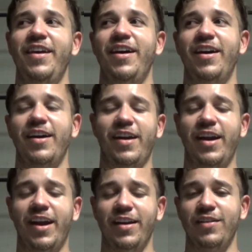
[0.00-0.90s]
I kind
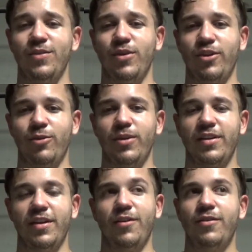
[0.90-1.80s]
of got into it a little
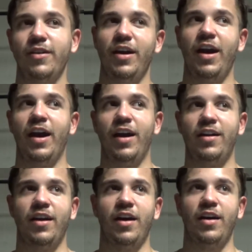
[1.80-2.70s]
bit though.
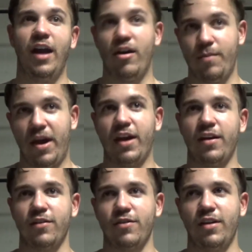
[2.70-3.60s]
And now I'm back
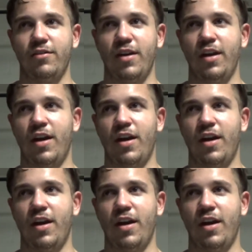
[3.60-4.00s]
into strength training,